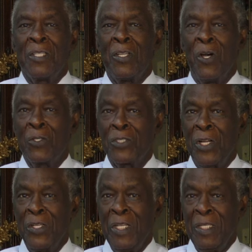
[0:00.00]
The Long
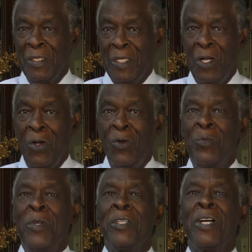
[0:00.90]
Journey
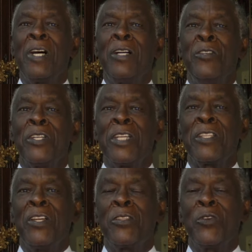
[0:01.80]
Home, you can get
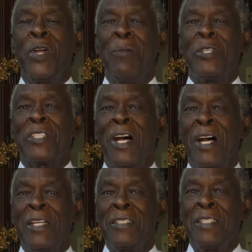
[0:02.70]
that through
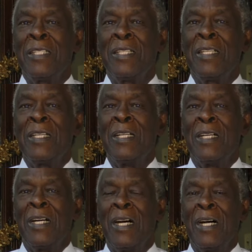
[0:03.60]
Amazon.
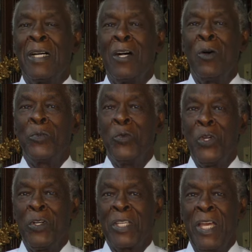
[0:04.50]
I hope you
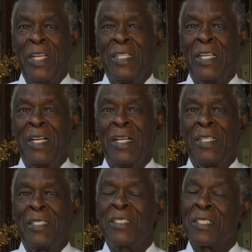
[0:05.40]
will get it.
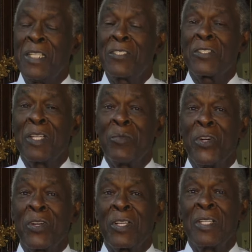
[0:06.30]
It's an interesting
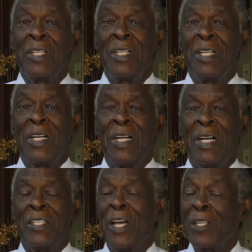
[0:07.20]
book.
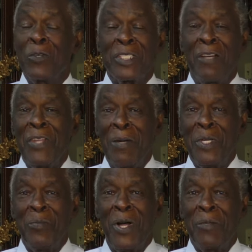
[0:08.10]
The other ones have not
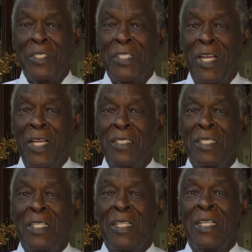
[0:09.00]
been published yet.
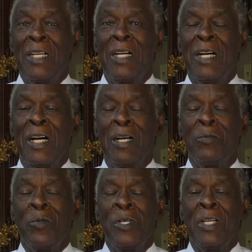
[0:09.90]

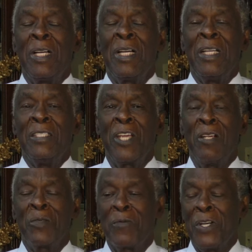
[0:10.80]
In
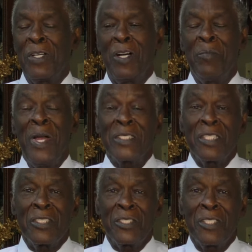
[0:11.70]
terms of a
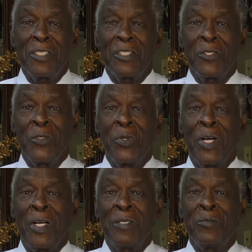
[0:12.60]
message
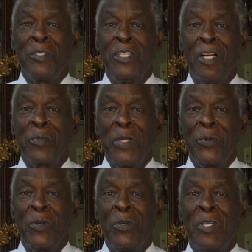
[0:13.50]
to young
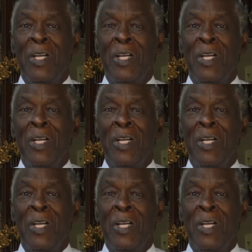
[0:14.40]
people,